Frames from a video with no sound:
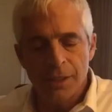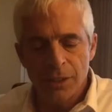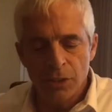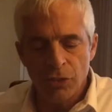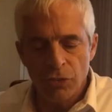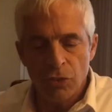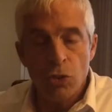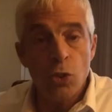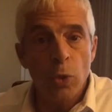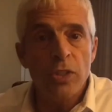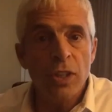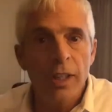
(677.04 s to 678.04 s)
this
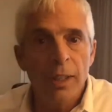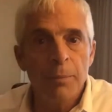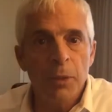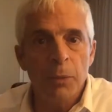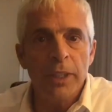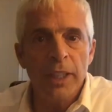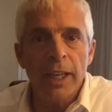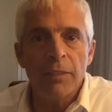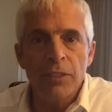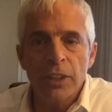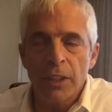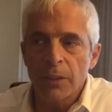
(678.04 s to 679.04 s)
short time that we have
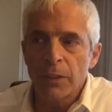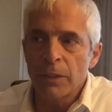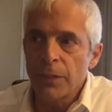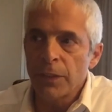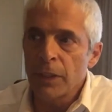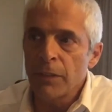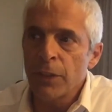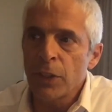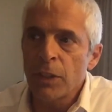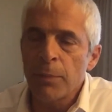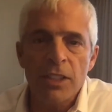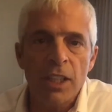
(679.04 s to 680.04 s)
together, if you
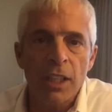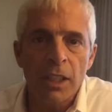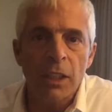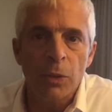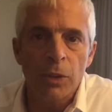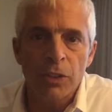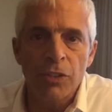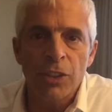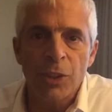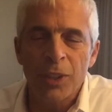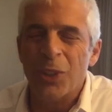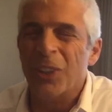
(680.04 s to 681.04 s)
give me 10 hours,
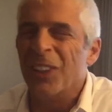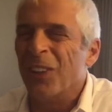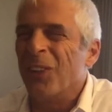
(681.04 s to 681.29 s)
we do a whole